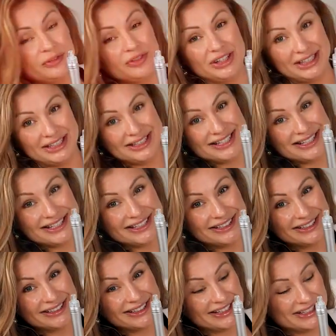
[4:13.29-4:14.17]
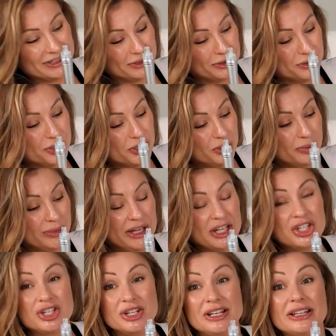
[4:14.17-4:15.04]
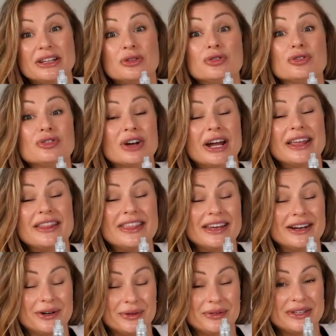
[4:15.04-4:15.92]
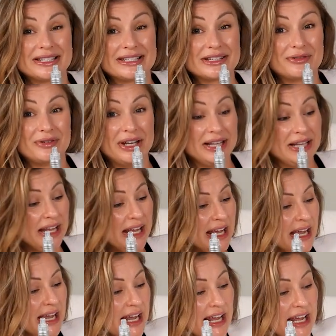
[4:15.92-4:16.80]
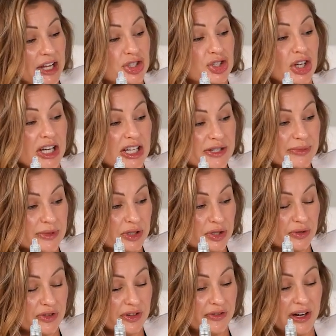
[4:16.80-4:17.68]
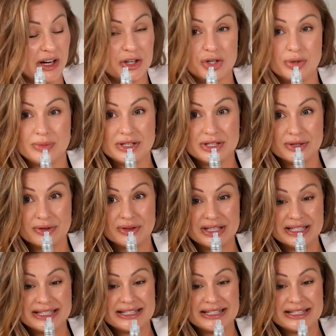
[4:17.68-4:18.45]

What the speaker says: of this is also mentioning right there on the screen. Adjustment of the vacuum is on the